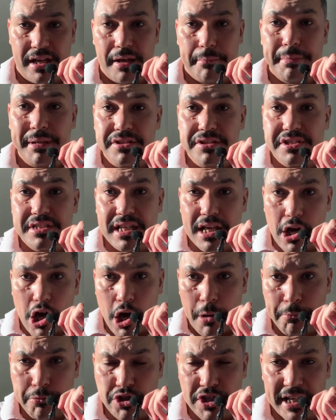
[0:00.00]
because the
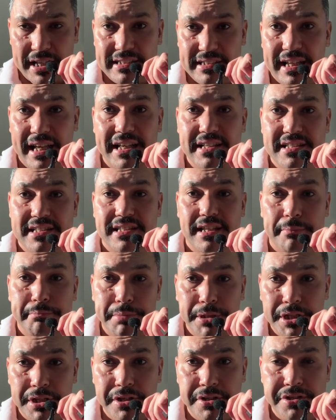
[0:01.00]
object is the
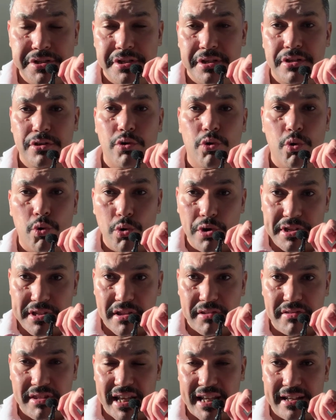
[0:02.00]
person or the
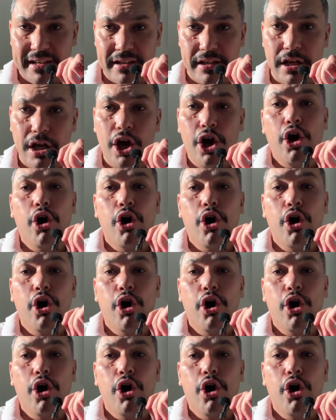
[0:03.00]
thing